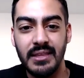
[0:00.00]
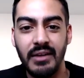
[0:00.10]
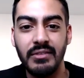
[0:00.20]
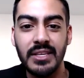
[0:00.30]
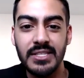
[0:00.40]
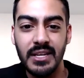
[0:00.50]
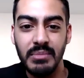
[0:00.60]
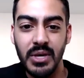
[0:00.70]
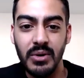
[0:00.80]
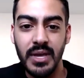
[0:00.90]
Everything's going to
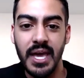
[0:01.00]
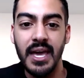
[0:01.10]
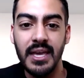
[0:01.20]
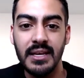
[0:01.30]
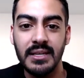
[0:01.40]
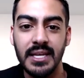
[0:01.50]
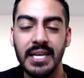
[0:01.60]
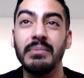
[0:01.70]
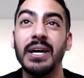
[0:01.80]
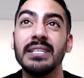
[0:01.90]
be okay. It
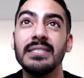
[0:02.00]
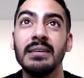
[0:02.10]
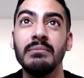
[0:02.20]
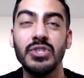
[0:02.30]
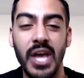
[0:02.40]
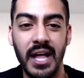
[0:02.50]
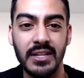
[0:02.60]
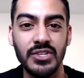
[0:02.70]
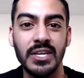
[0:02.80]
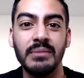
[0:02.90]
might seem challenging.